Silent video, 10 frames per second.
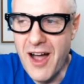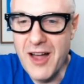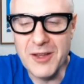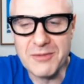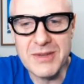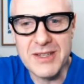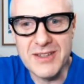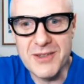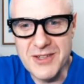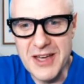I'll
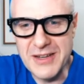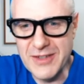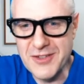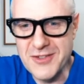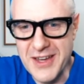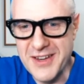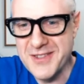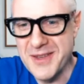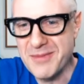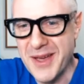admit, he's kind of
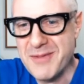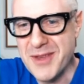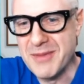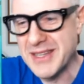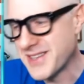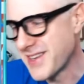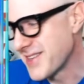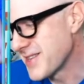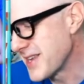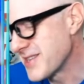entertaining sometimes. I mean,
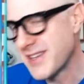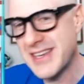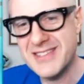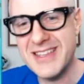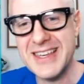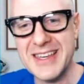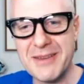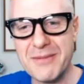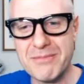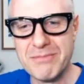he's like
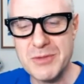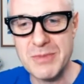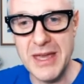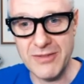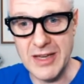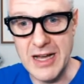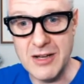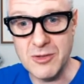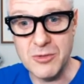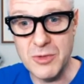a misbehaving
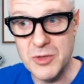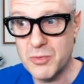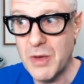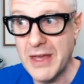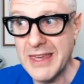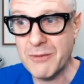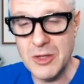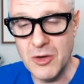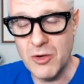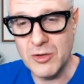uncle, which, again,
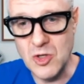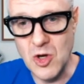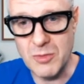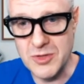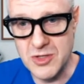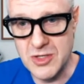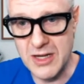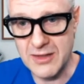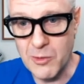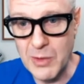when your only job is to
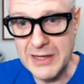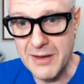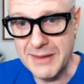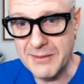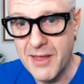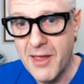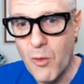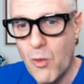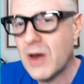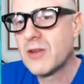shag the queen, I mean,
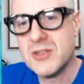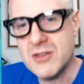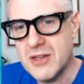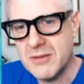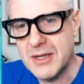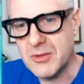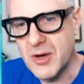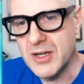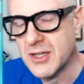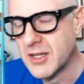what else are you going to be,
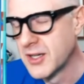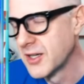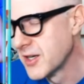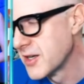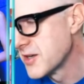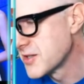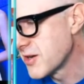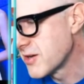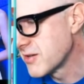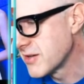right?
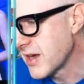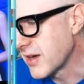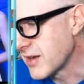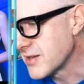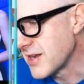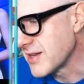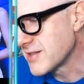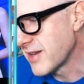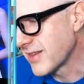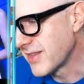So, yeah,
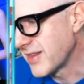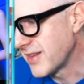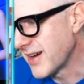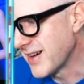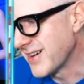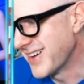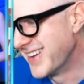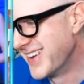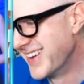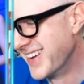he's like the
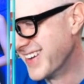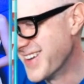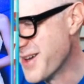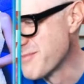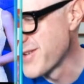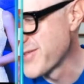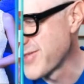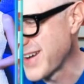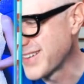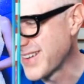
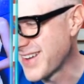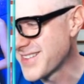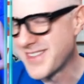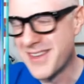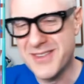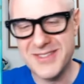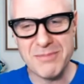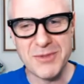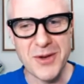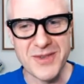profane
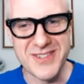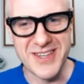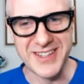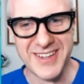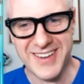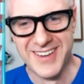Steptoe's son.